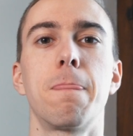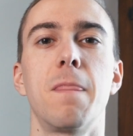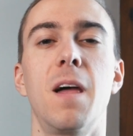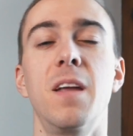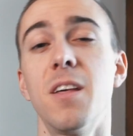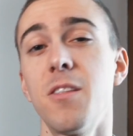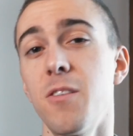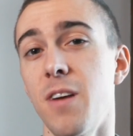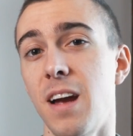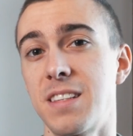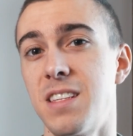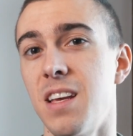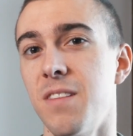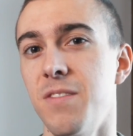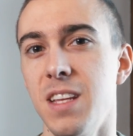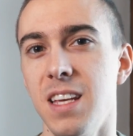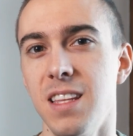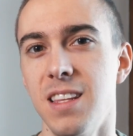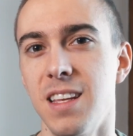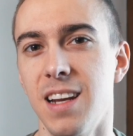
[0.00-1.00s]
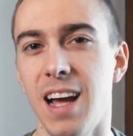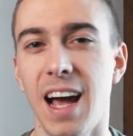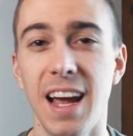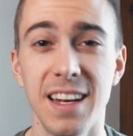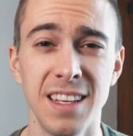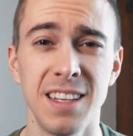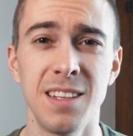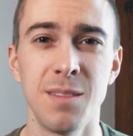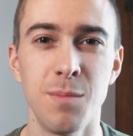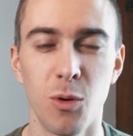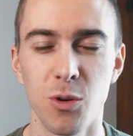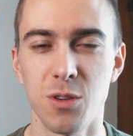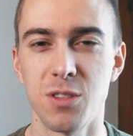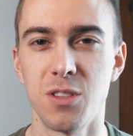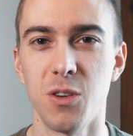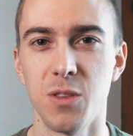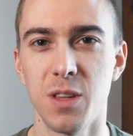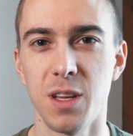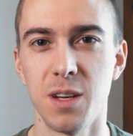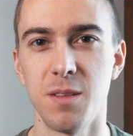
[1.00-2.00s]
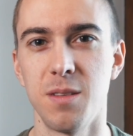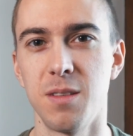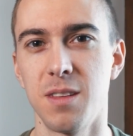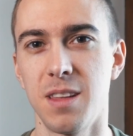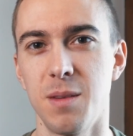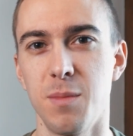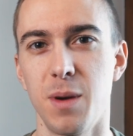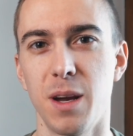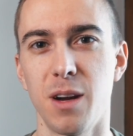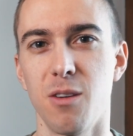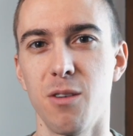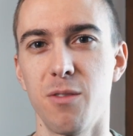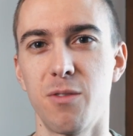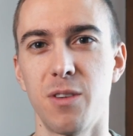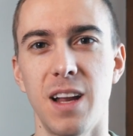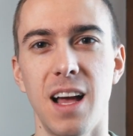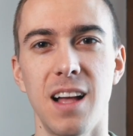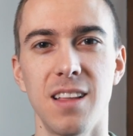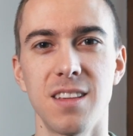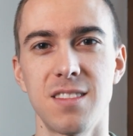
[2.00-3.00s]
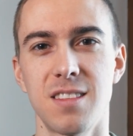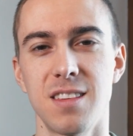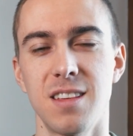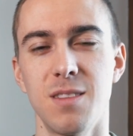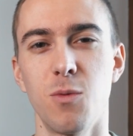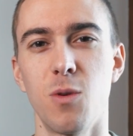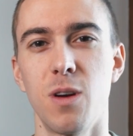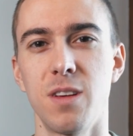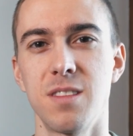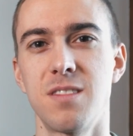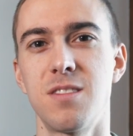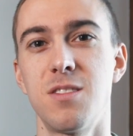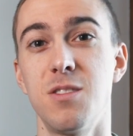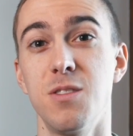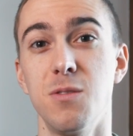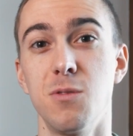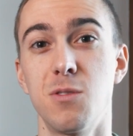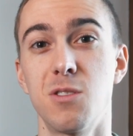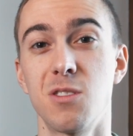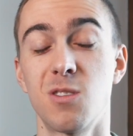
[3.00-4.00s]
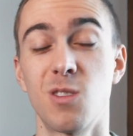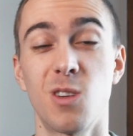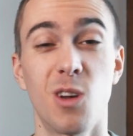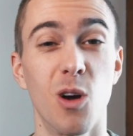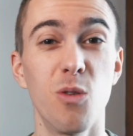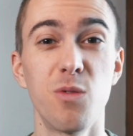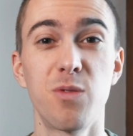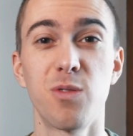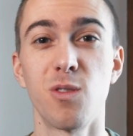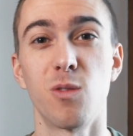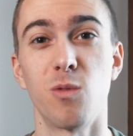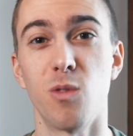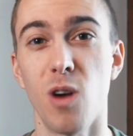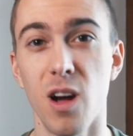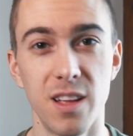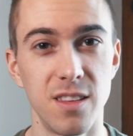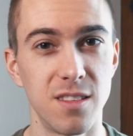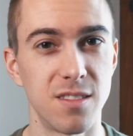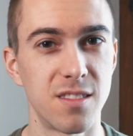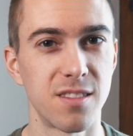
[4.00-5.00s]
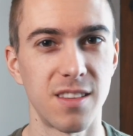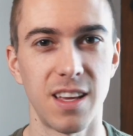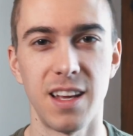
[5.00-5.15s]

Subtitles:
Another activity that I did more so than my girlfriend Allison was to just go for runs,